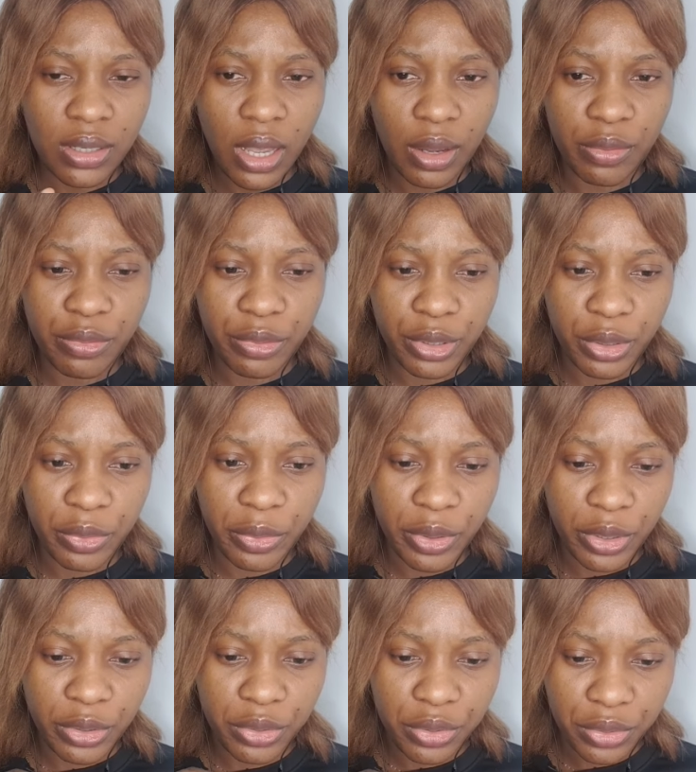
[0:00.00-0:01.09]
are really,
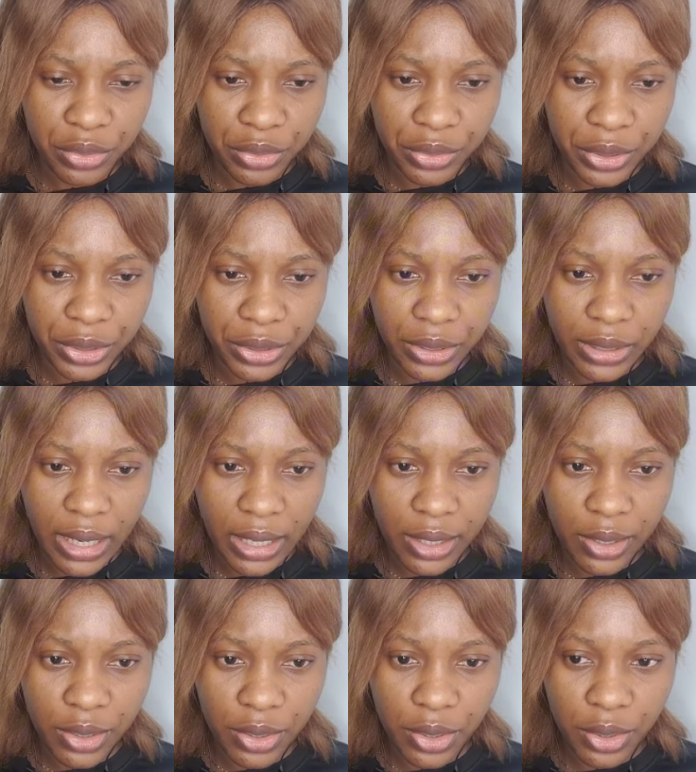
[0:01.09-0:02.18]
really strong.
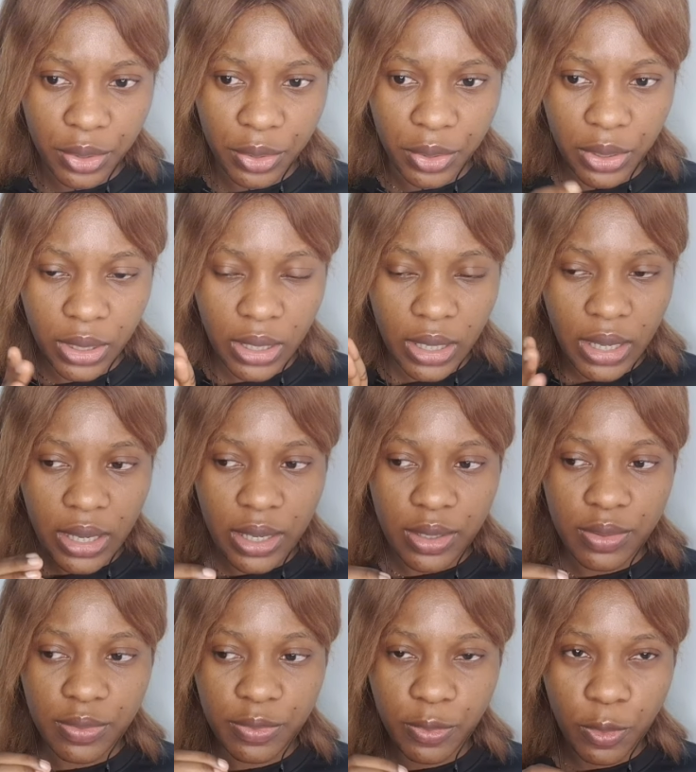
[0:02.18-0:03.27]
Like, yo,
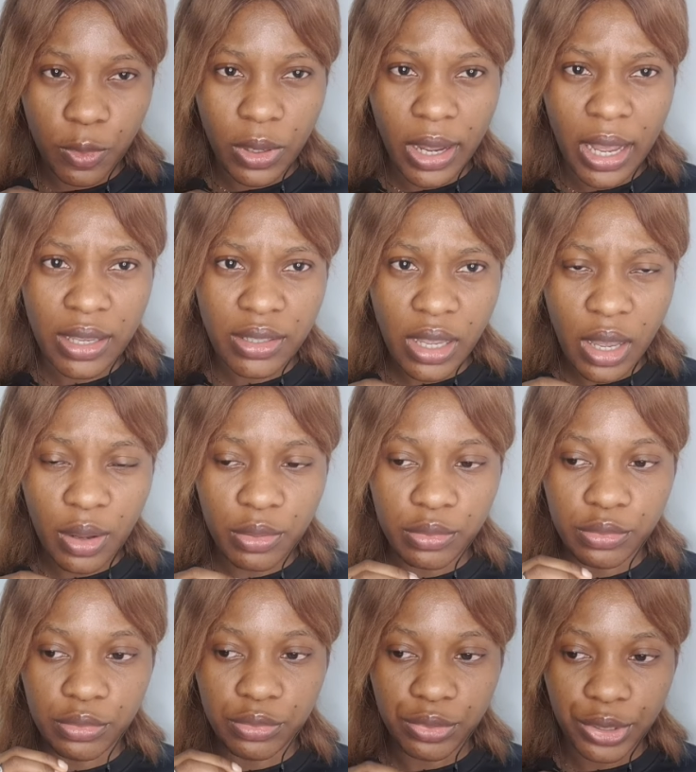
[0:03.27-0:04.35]
his vocals are
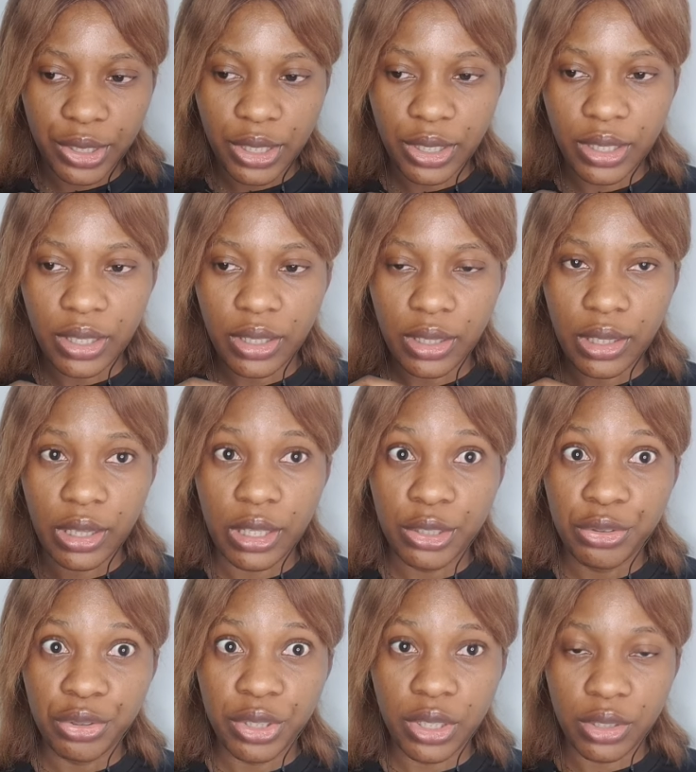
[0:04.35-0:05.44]
really
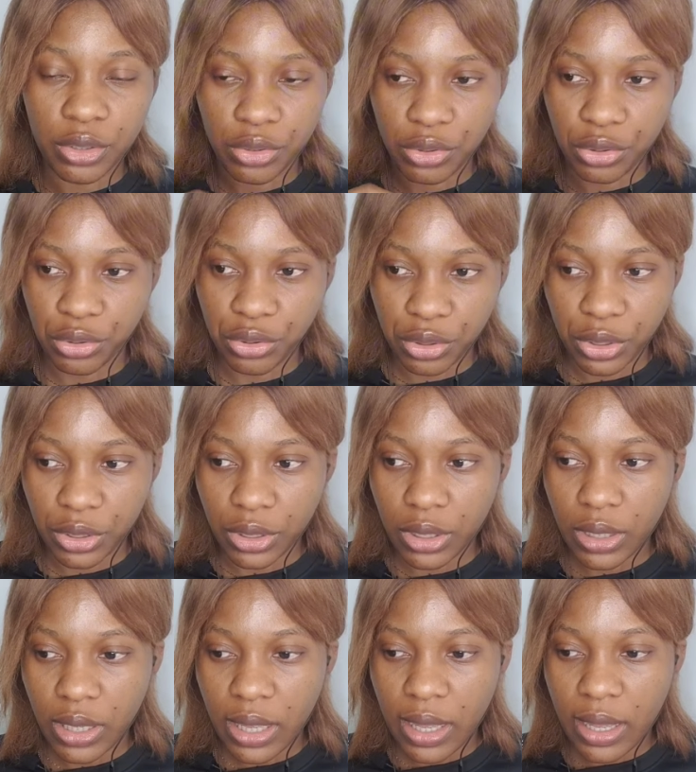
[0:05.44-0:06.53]
literally strong.
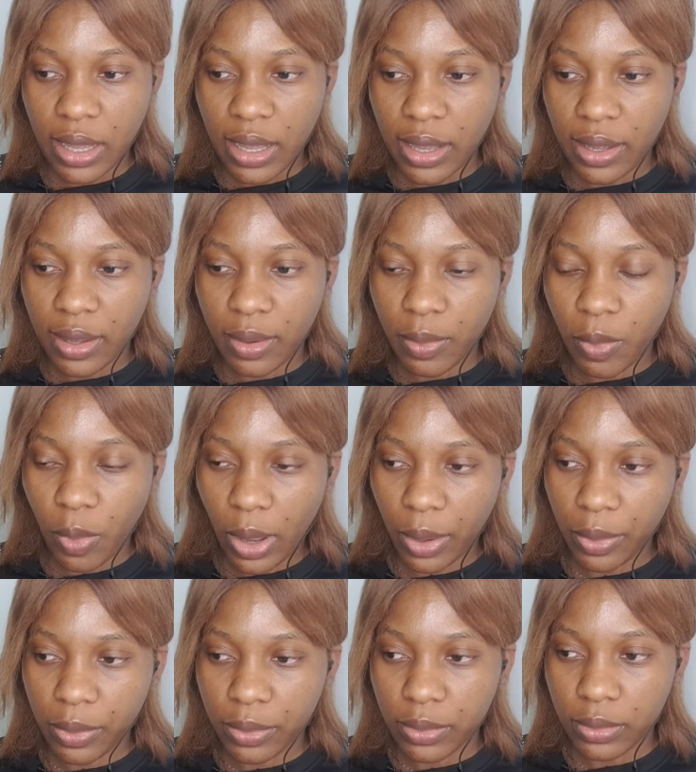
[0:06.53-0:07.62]

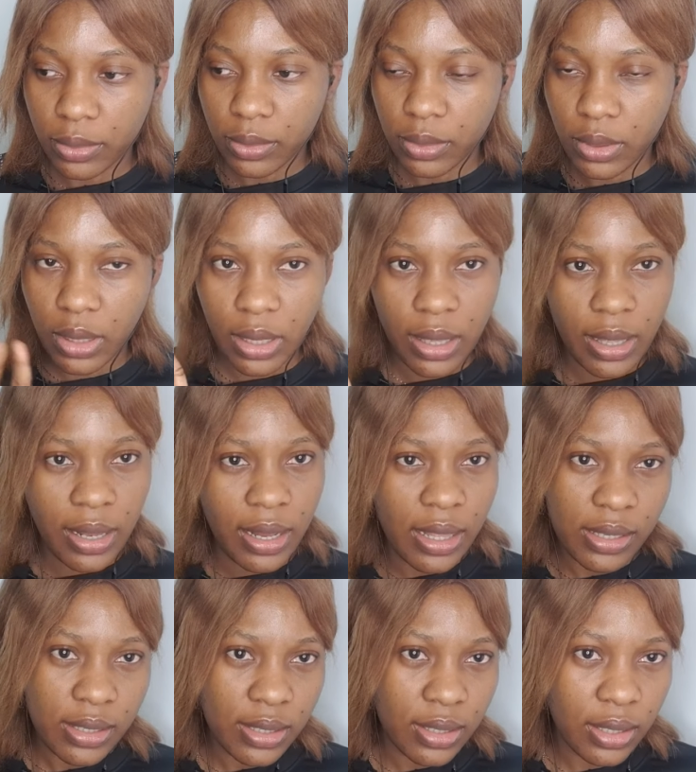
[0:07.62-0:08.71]
Wow.
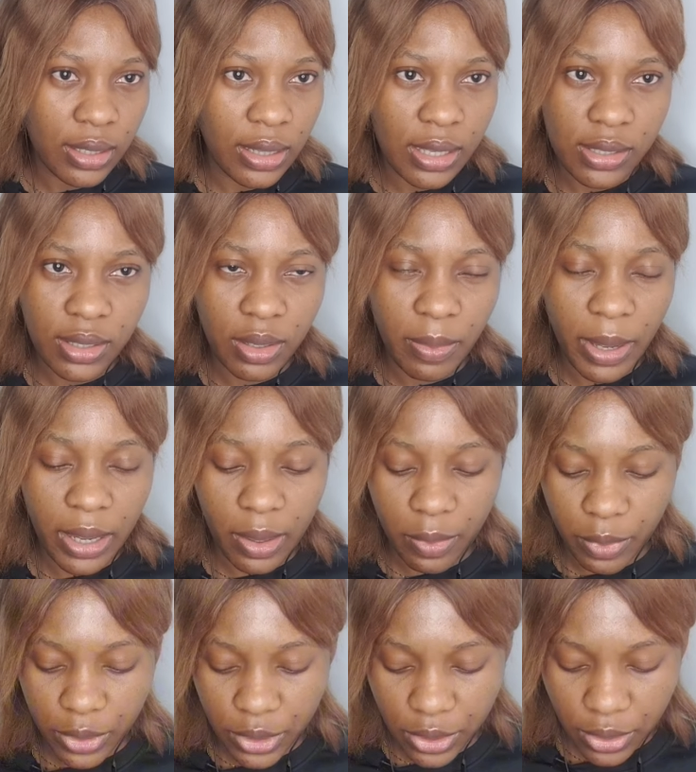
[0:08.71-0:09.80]
Let's go back and
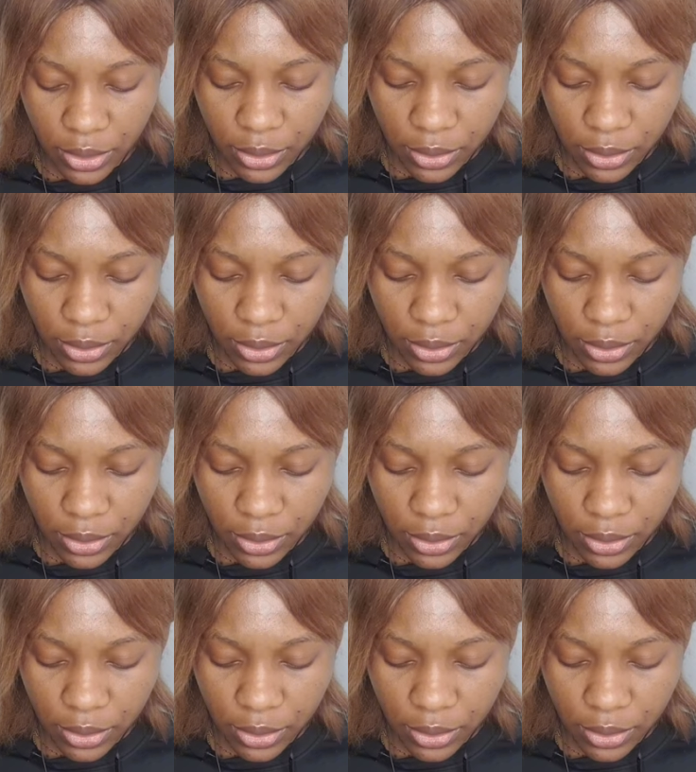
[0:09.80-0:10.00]
watch.